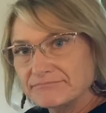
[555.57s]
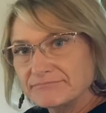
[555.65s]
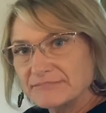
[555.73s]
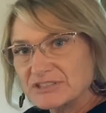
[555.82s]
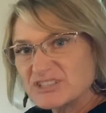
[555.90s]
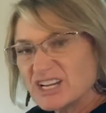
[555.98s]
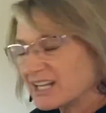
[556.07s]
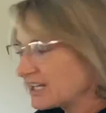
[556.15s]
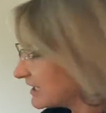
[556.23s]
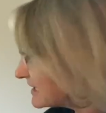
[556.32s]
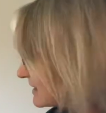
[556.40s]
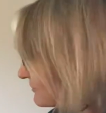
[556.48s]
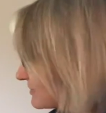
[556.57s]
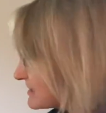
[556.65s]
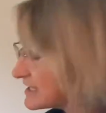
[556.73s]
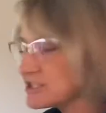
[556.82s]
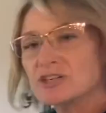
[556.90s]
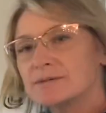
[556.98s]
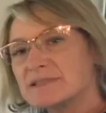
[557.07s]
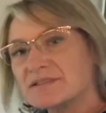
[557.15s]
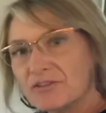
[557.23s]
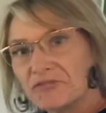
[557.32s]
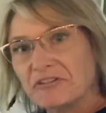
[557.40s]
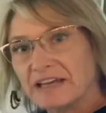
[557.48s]
there's not a lot of difference in terms of
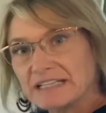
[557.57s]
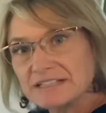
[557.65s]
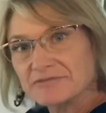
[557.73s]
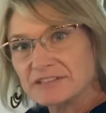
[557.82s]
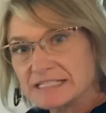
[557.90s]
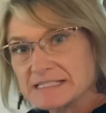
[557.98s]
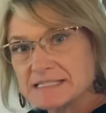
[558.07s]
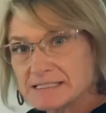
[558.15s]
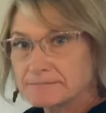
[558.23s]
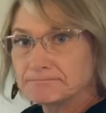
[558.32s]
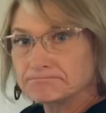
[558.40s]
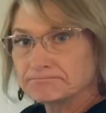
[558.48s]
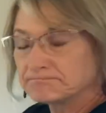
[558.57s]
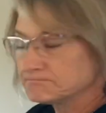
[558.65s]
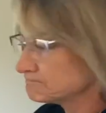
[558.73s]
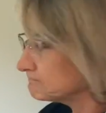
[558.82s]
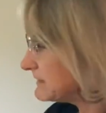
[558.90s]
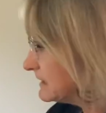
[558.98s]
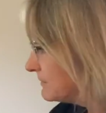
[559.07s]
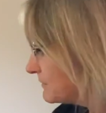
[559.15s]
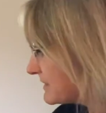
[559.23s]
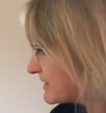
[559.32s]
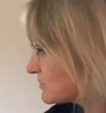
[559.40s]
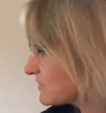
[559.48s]
effectiveness,
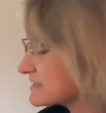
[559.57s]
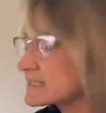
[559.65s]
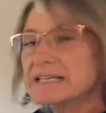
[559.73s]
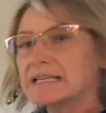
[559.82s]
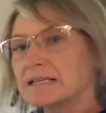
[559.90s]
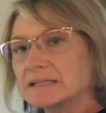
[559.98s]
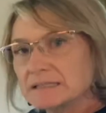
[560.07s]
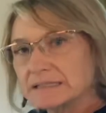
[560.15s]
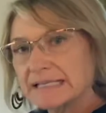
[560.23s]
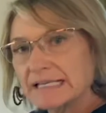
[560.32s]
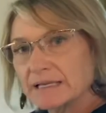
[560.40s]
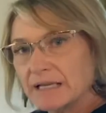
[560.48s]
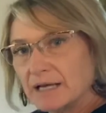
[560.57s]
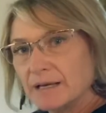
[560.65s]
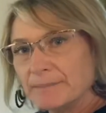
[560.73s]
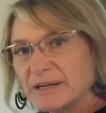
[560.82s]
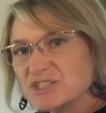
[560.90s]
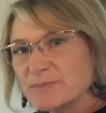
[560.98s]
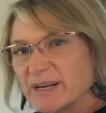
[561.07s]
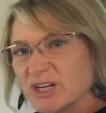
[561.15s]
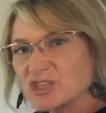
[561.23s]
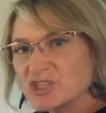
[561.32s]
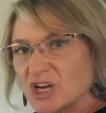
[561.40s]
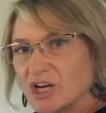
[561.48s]
but this one's gonna get a much
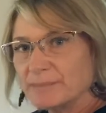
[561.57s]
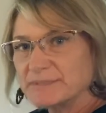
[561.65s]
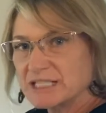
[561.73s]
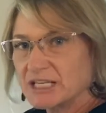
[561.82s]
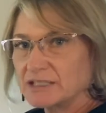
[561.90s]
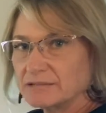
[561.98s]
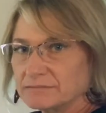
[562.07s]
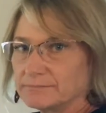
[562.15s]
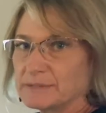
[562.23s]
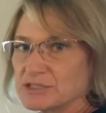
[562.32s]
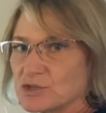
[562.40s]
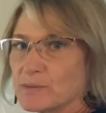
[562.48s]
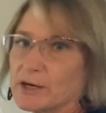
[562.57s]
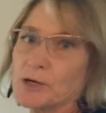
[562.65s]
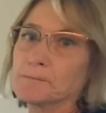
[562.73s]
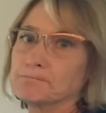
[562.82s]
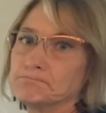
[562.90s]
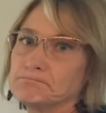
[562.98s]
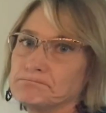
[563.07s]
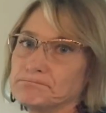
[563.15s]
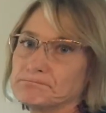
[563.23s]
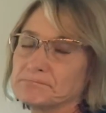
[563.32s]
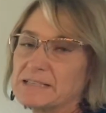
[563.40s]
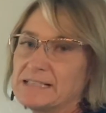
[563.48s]
bigger job done much quicker.
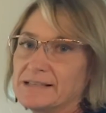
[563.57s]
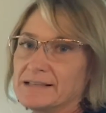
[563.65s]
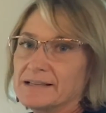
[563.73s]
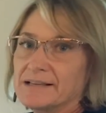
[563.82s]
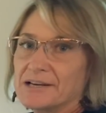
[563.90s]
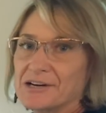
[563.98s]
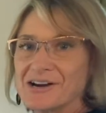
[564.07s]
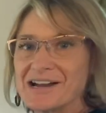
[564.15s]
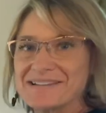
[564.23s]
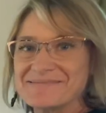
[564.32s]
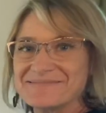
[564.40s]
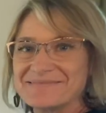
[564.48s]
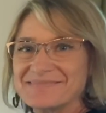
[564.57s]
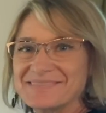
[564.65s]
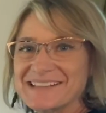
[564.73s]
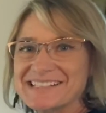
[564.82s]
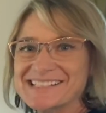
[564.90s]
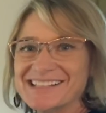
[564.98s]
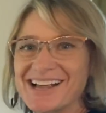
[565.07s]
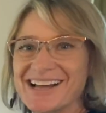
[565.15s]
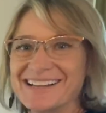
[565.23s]
All right, thanks a lot.